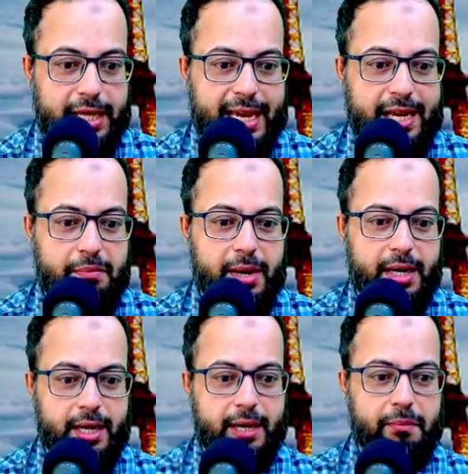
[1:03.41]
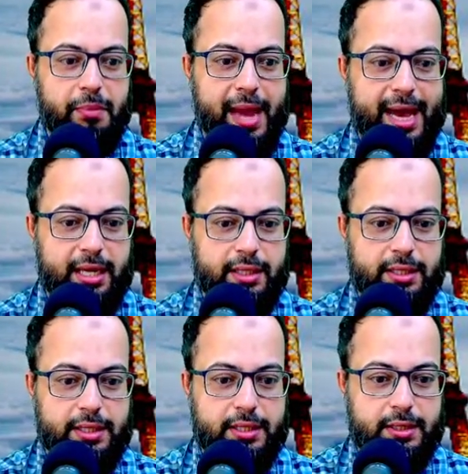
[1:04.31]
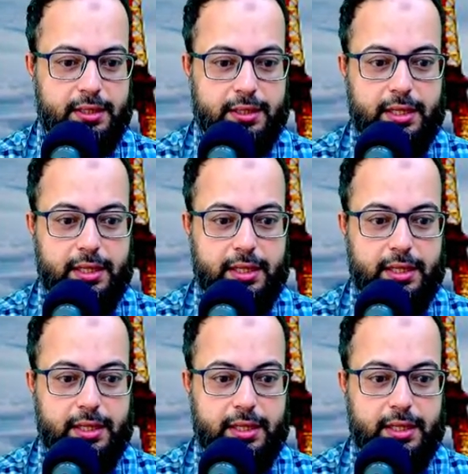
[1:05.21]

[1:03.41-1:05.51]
in Buckingham Palace's